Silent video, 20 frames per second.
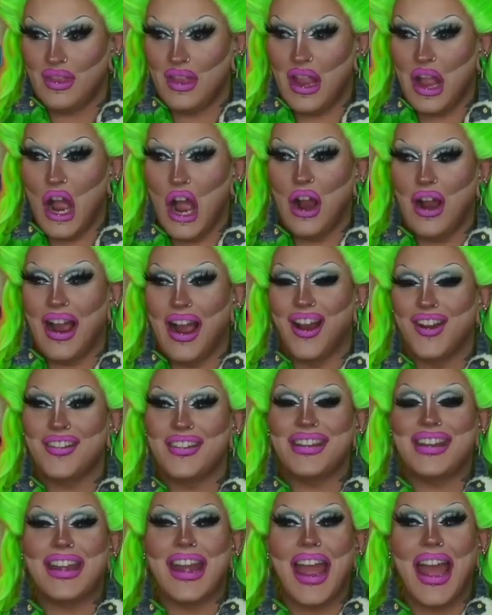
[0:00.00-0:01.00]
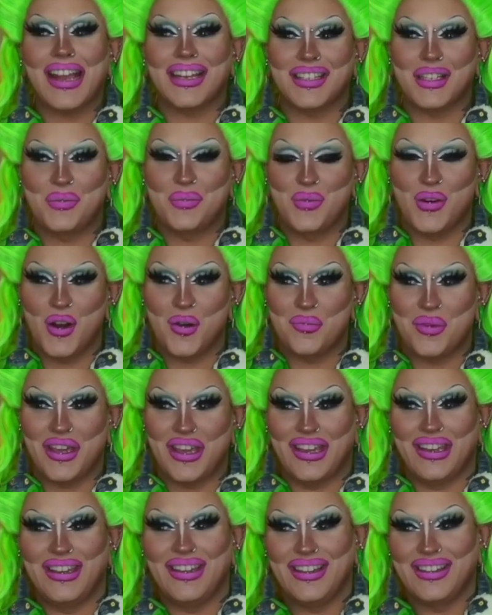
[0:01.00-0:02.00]
Alright, our next
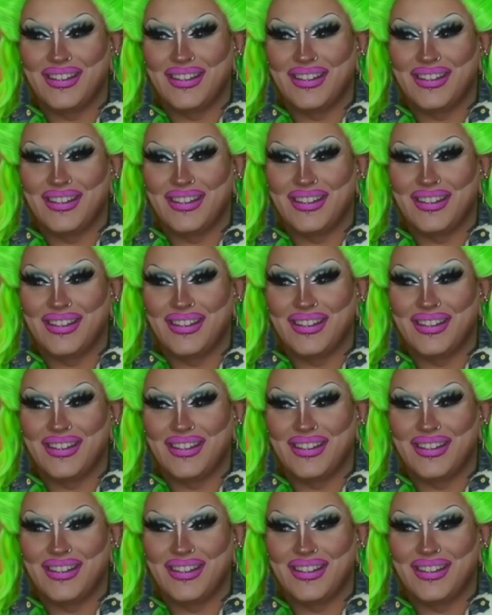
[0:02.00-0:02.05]
Burmy